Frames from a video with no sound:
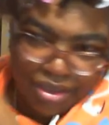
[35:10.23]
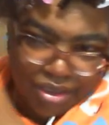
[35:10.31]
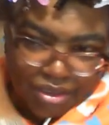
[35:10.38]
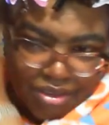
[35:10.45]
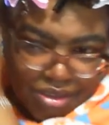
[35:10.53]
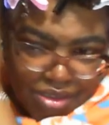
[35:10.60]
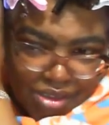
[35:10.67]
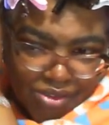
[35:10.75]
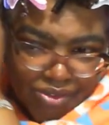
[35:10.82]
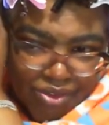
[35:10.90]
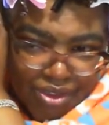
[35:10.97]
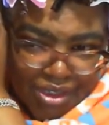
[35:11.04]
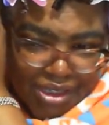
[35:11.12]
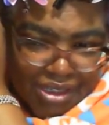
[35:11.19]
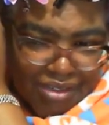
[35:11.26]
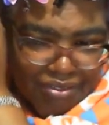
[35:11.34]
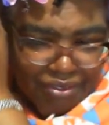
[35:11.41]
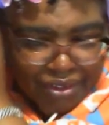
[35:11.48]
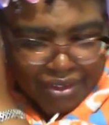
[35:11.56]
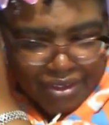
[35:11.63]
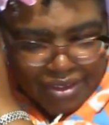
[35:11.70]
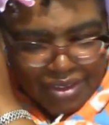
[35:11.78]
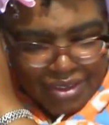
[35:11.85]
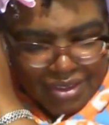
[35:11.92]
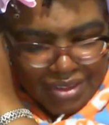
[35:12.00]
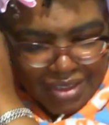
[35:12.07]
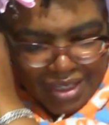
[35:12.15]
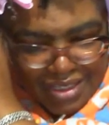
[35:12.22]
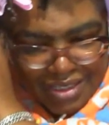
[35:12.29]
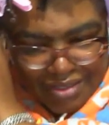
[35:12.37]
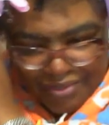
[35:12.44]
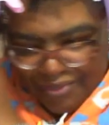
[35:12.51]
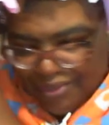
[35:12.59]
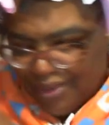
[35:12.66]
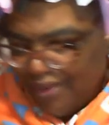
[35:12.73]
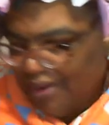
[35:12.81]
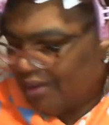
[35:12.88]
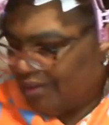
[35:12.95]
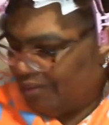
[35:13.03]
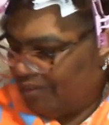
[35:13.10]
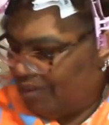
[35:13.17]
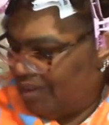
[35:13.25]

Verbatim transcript: So it really takes the fear out of,